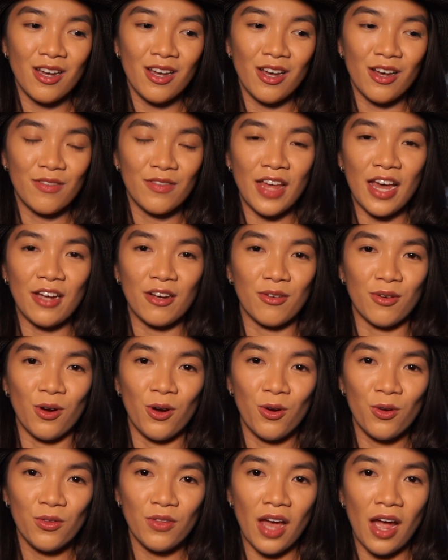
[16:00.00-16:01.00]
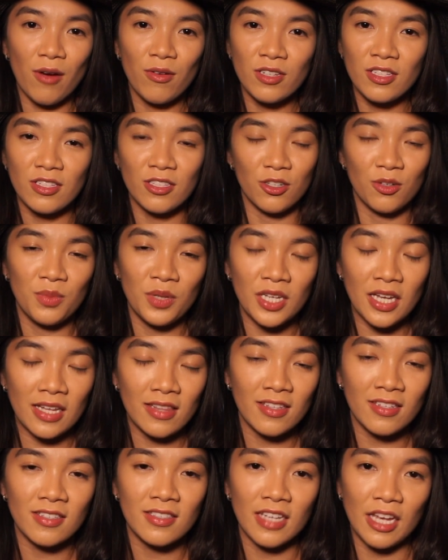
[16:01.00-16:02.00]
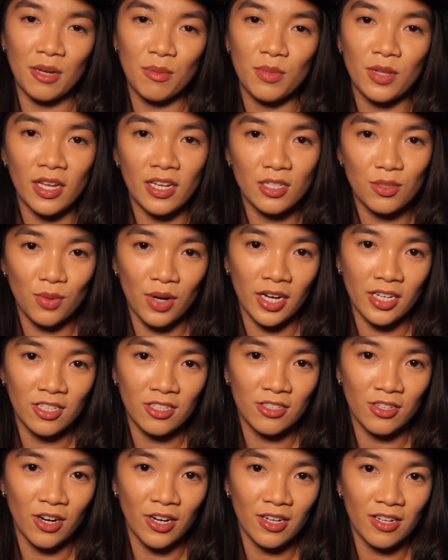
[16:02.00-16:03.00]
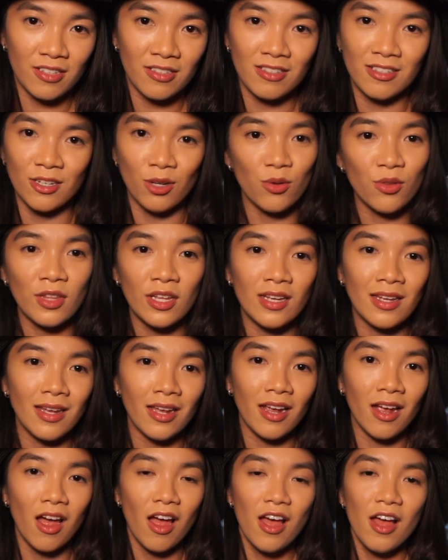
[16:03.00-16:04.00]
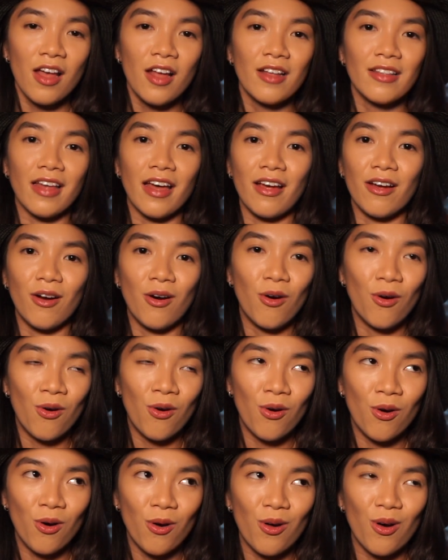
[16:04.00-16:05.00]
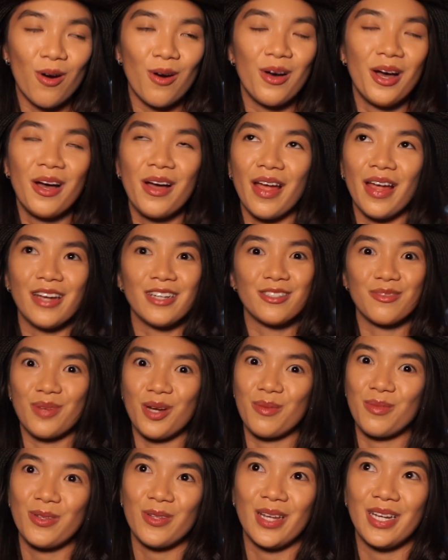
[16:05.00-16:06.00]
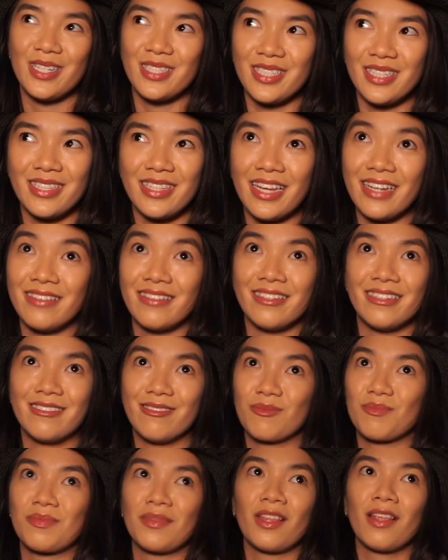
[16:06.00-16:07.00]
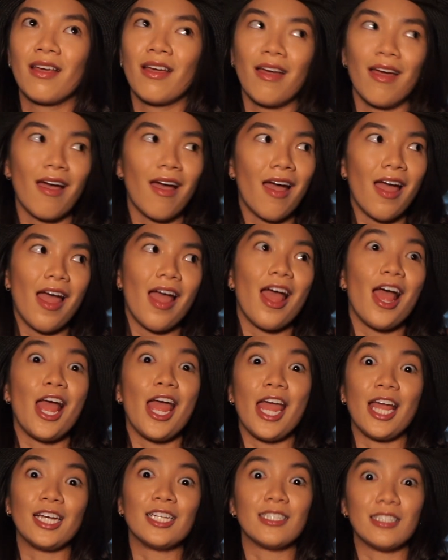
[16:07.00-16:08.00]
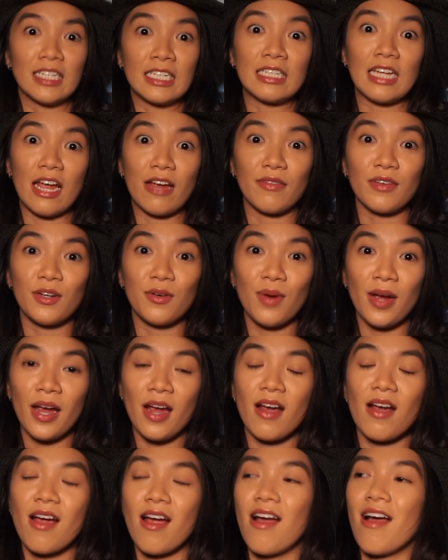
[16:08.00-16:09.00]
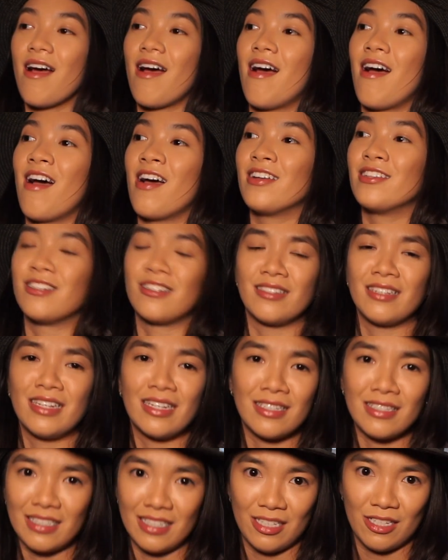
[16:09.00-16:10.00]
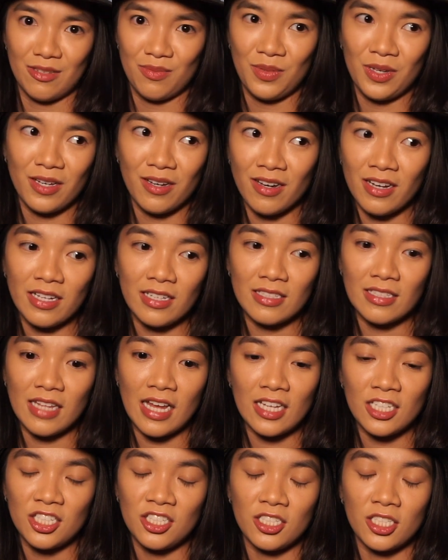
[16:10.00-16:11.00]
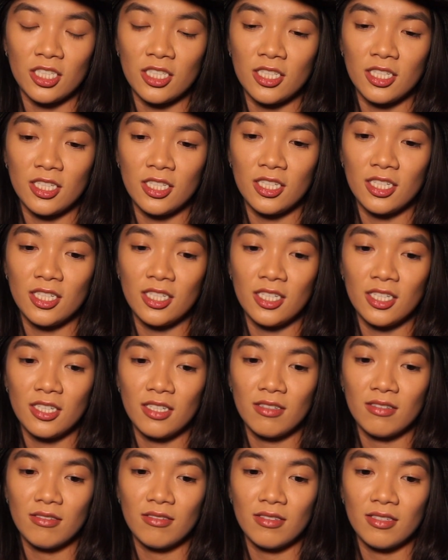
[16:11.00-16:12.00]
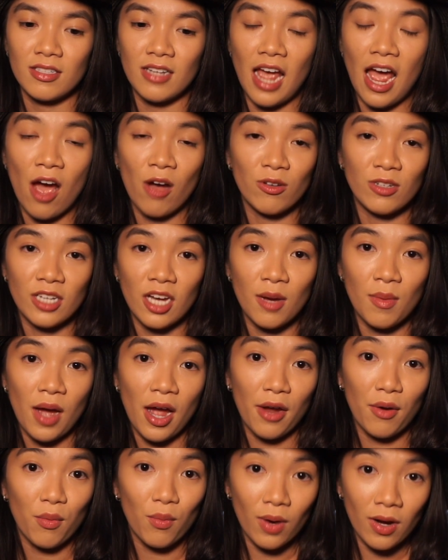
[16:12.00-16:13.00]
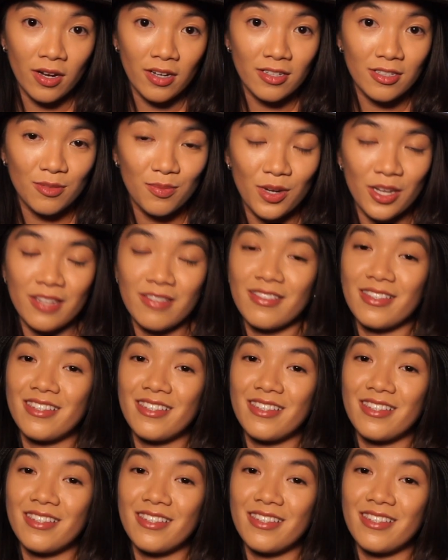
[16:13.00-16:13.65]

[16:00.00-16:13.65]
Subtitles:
of that growth, I would still be at the same place where I started, still thinking that whole Asian population that exists everywhere doesn't exist, because that's just how dumb I was. But